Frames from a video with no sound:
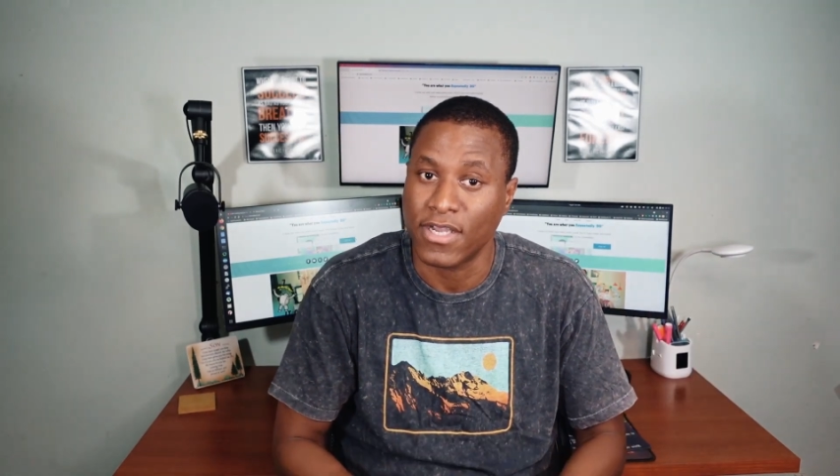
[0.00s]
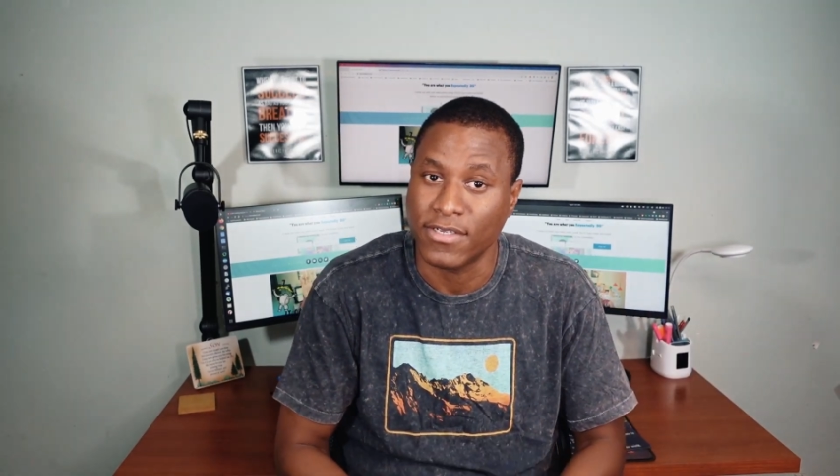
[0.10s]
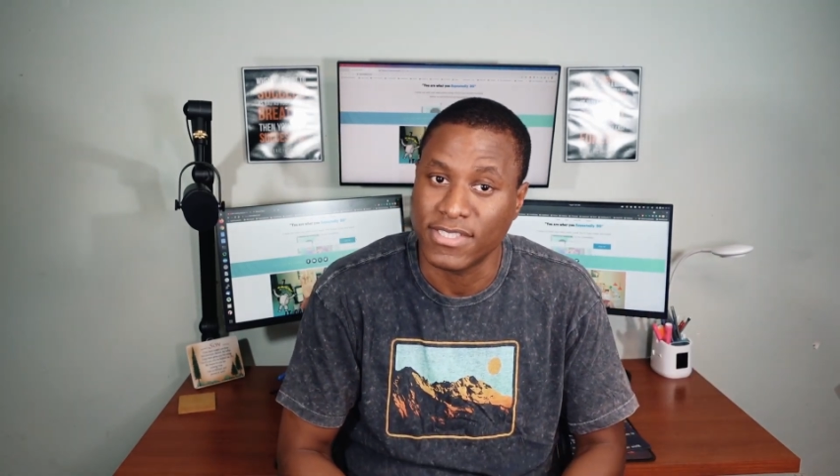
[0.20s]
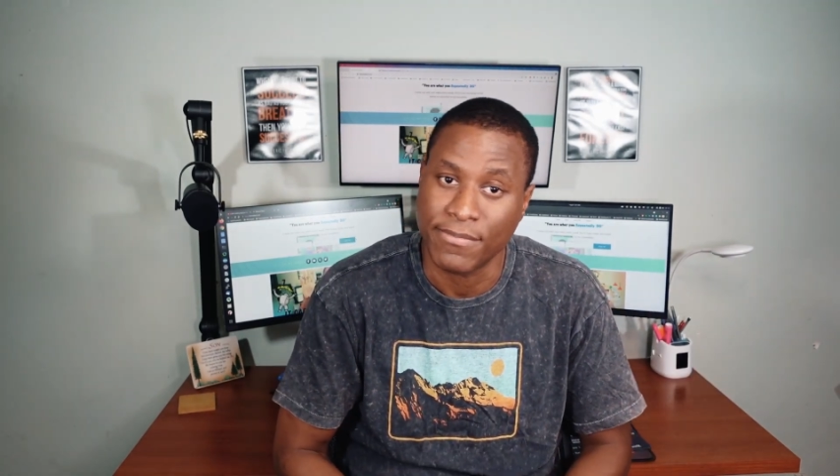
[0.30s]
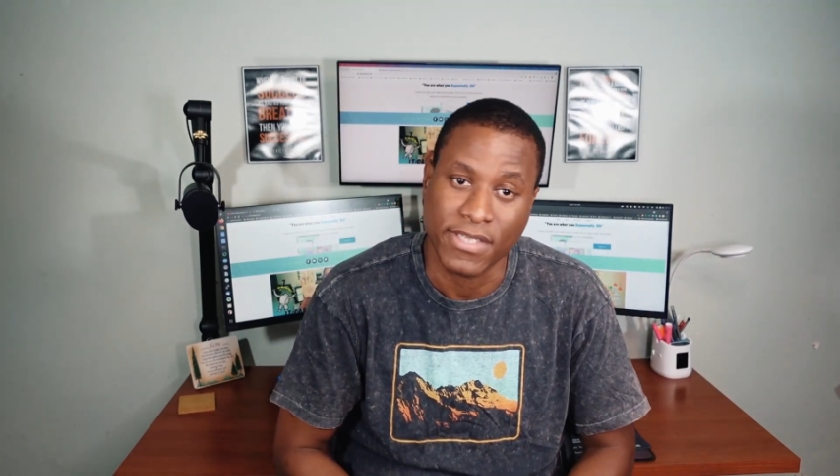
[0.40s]

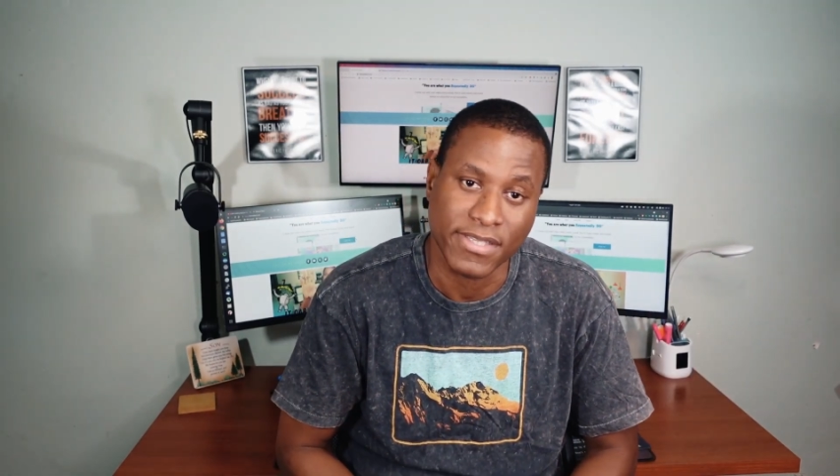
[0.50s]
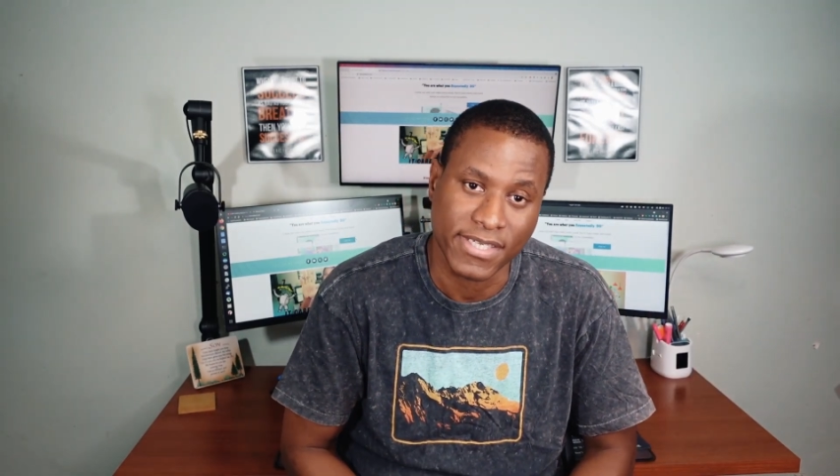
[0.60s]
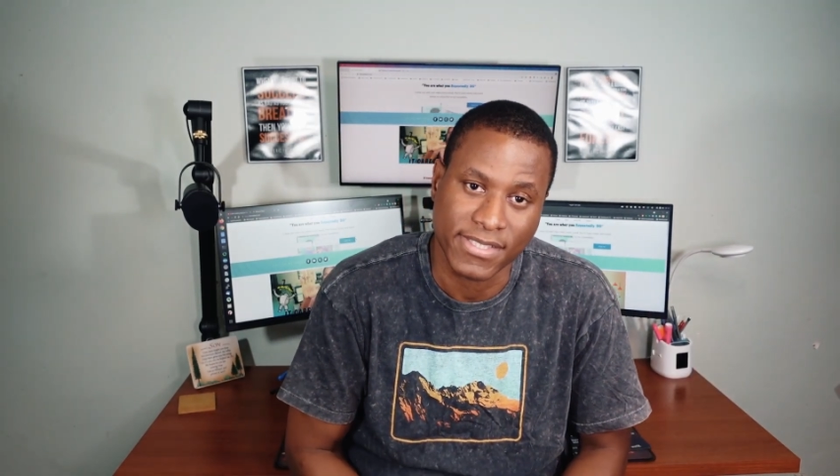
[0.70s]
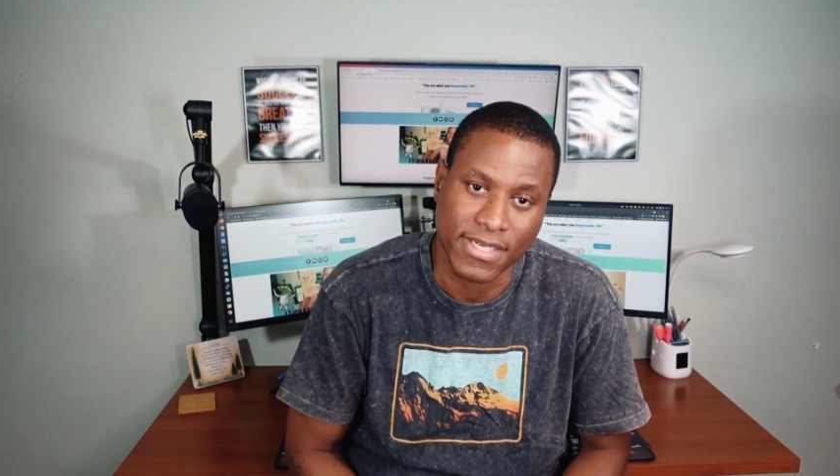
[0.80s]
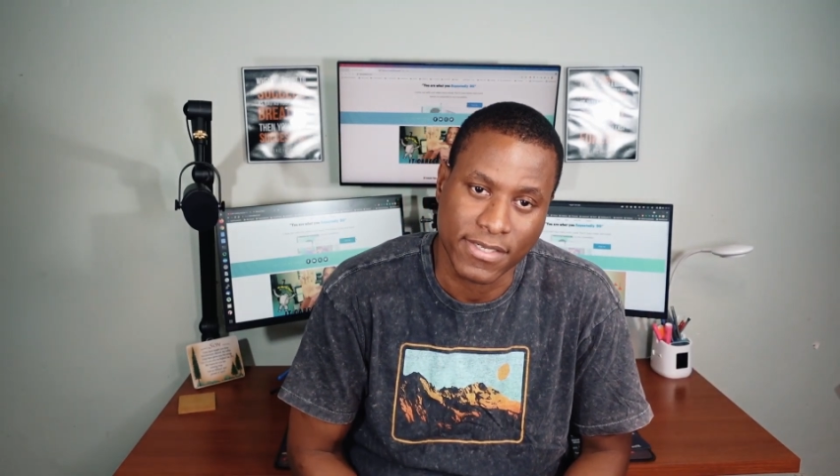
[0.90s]
concept and
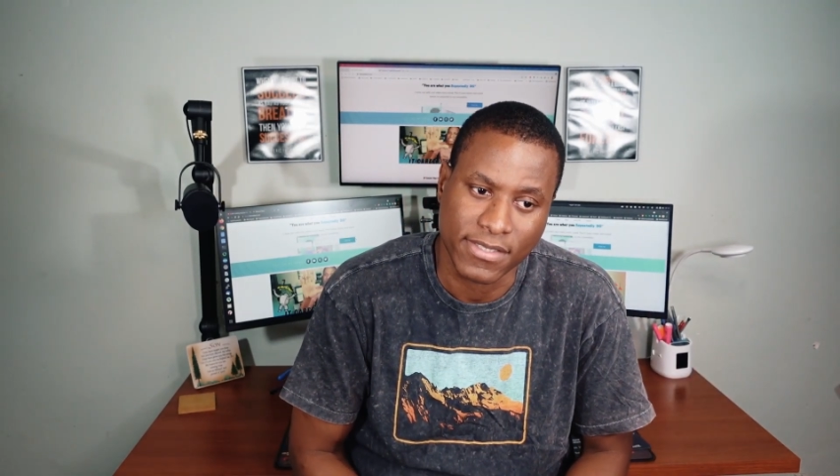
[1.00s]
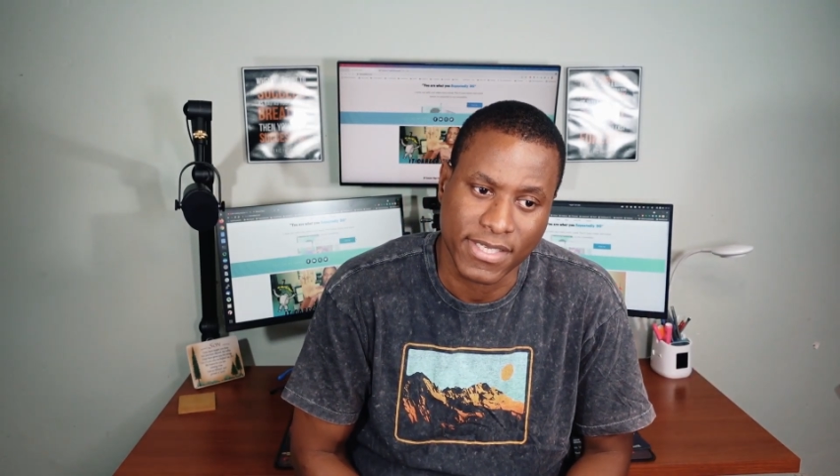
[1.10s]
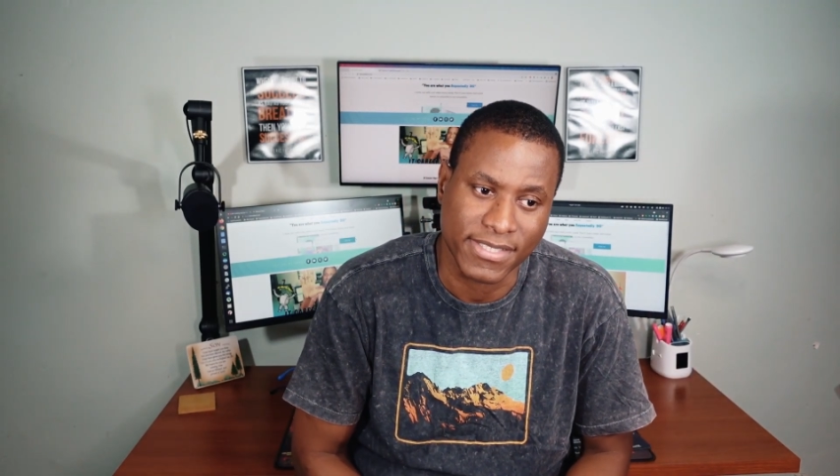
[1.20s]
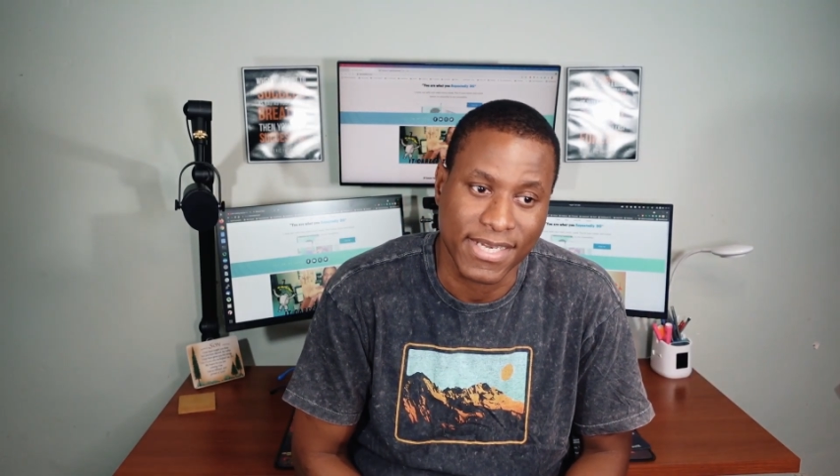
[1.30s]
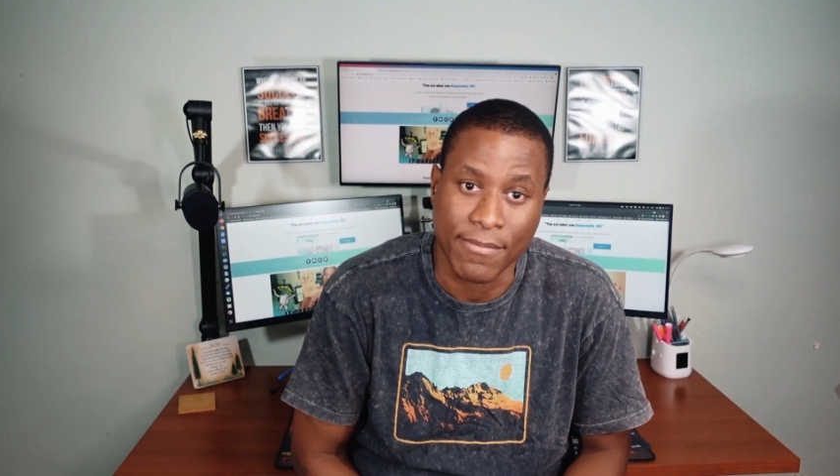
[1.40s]
things
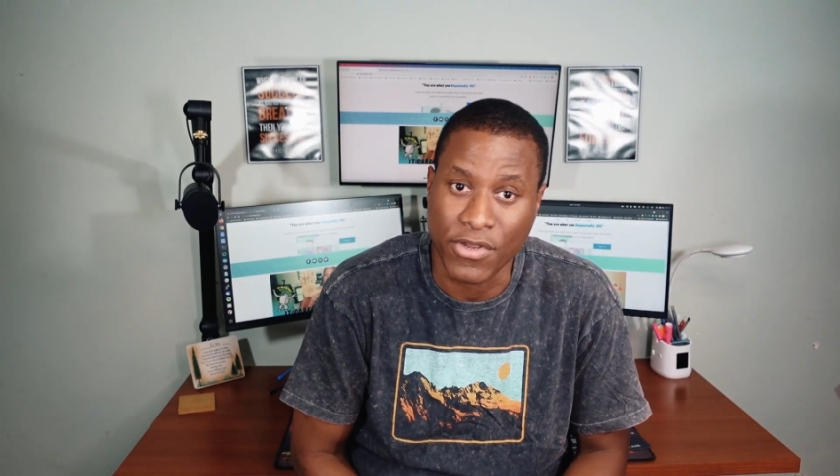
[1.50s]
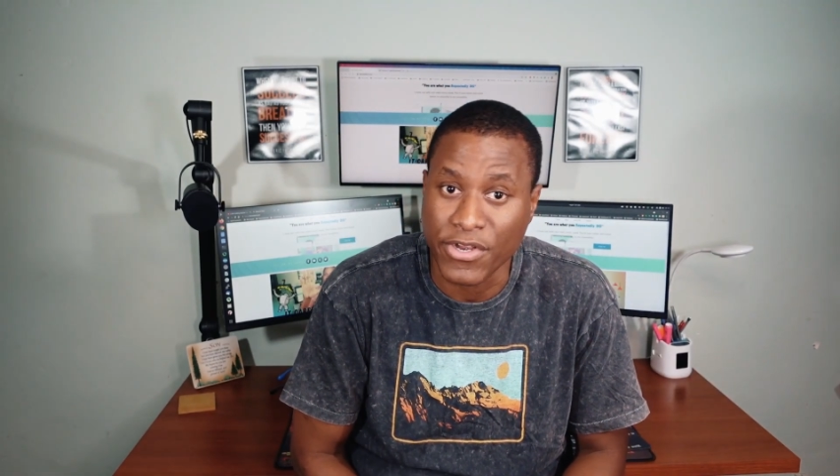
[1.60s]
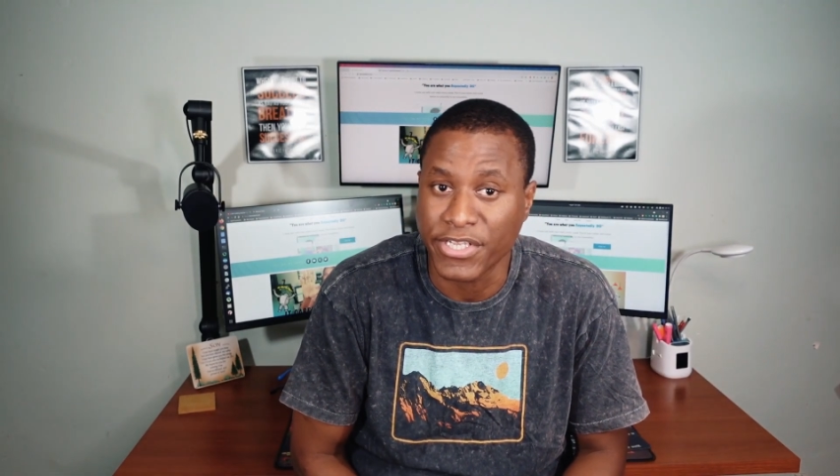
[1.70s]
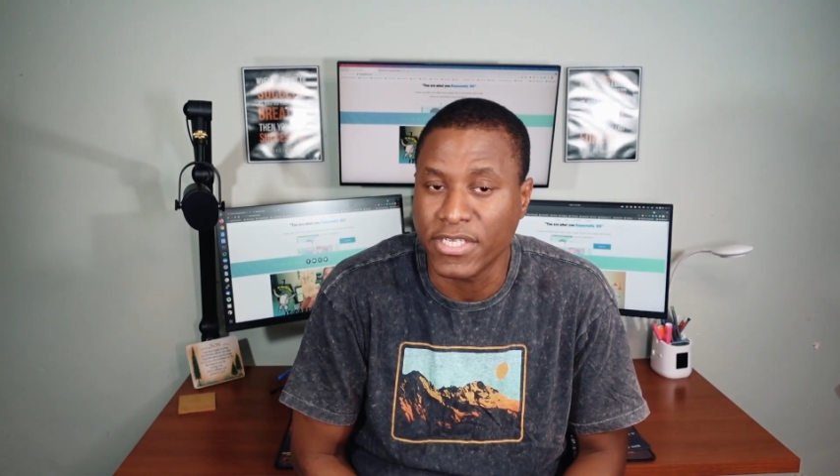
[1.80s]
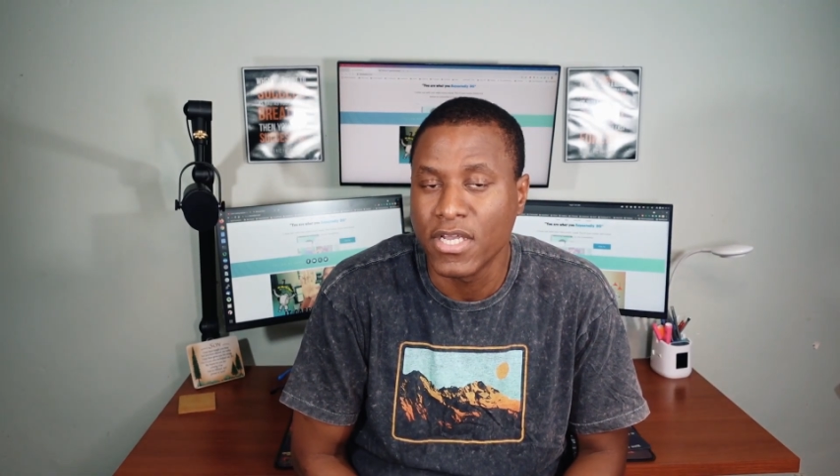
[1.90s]
that I'm
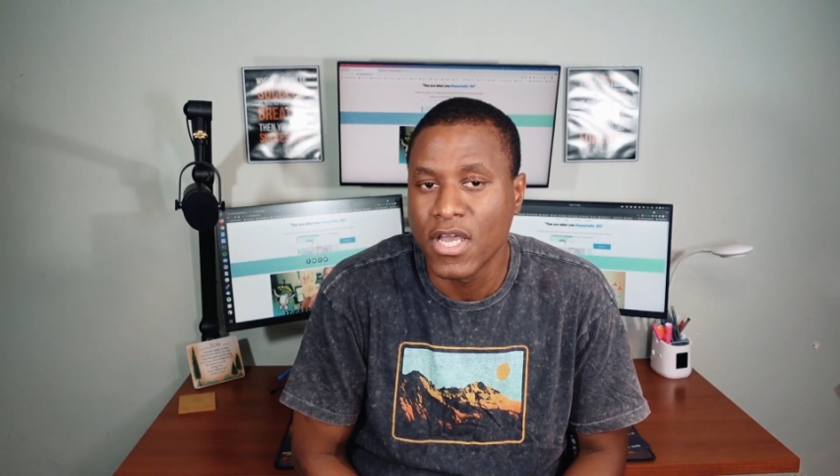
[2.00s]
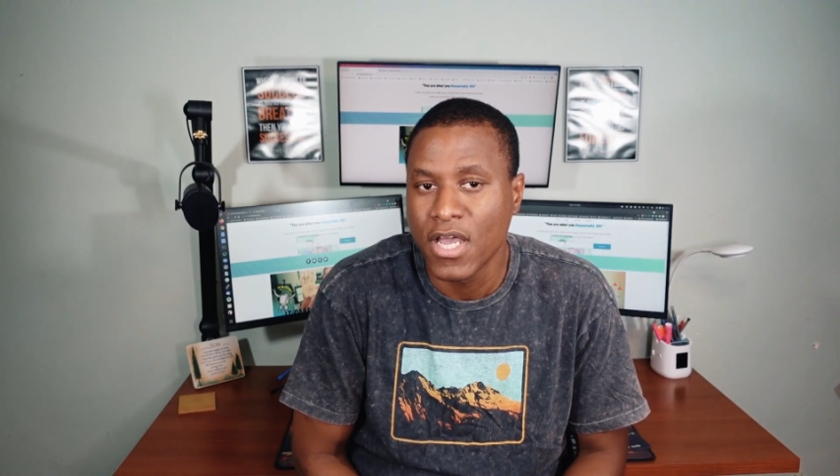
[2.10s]
learning.